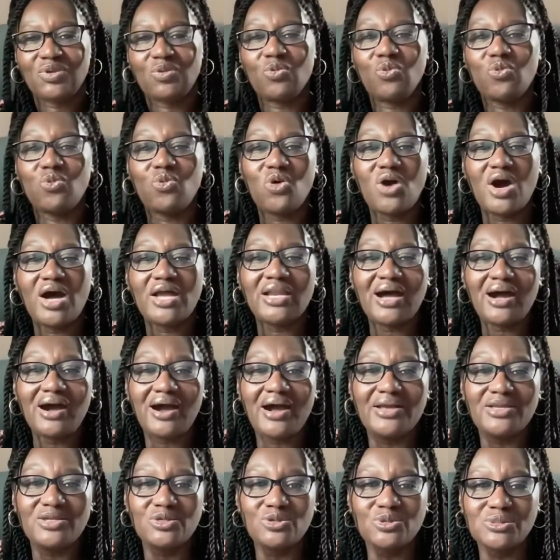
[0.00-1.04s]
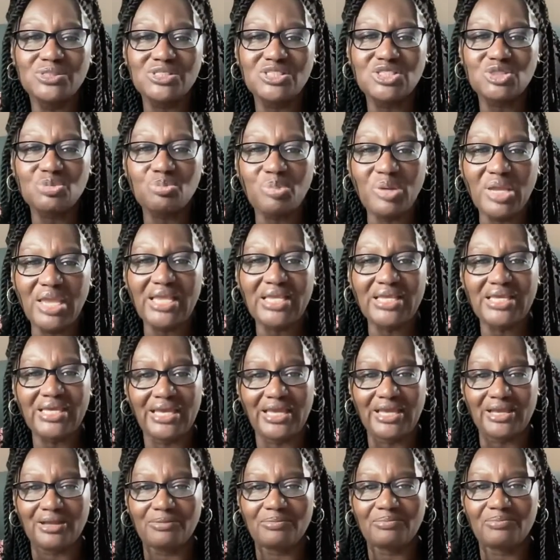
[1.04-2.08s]
What are you
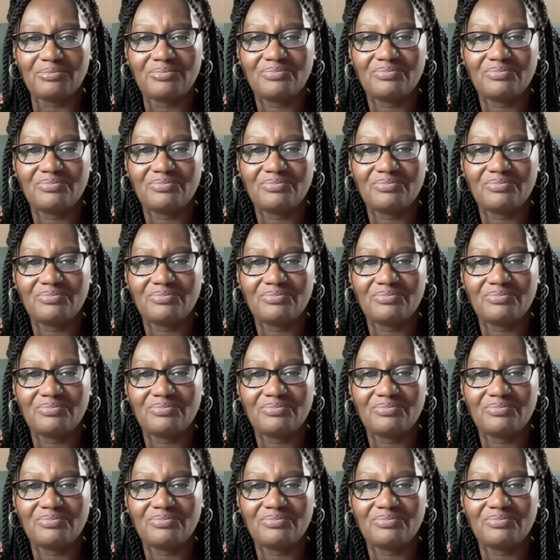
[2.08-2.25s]
speaking?